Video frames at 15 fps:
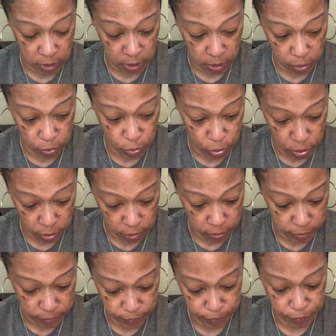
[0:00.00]

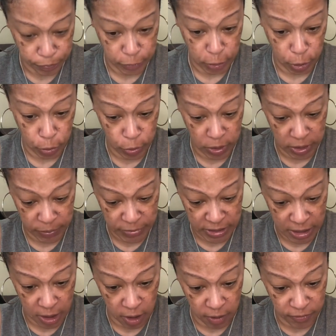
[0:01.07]
delusional, deluding
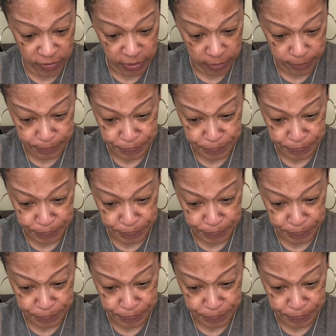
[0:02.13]
themselves.